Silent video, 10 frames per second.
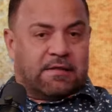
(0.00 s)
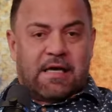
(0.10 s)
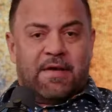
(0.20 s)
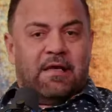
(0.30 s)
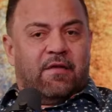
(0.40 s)

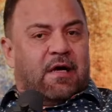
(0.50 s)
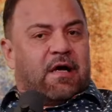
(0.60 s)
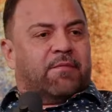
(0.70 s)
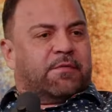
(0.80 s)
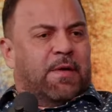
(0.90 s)
some healing that
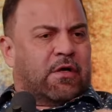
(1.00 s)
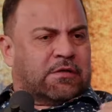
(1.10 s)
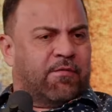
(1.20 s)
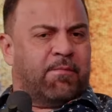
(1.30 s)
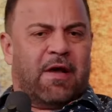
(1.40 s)
comes
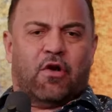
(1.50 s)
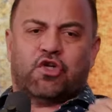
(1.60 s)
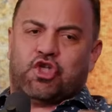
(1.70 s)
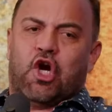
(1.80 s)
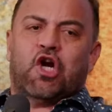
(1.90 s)
because of, but there are
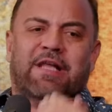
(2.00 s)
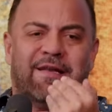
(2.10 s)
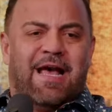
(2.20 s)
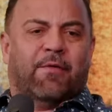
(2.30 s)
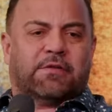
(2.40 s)

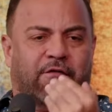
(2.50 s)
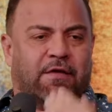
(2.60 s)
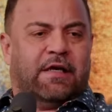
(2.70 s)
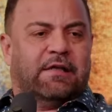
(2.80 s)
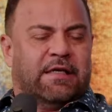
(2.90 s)
certain levels of
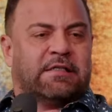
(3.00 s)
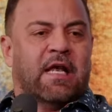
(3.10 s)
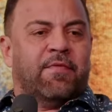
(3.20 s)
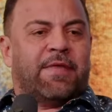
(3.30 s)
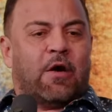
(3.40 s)

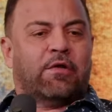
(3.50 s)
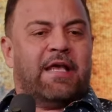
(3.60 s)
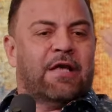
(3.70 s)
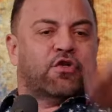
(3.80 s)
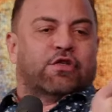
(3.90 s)
healings that
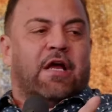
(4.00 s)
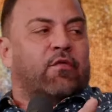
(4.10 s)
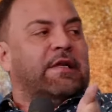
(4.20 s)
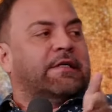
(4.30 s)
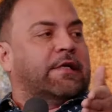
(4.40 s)
only angels can
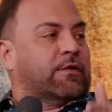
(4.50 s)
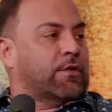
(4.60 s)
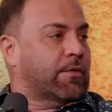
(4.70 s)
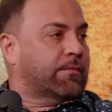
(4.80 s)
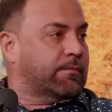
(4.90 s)
release it to
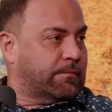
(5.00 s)
you.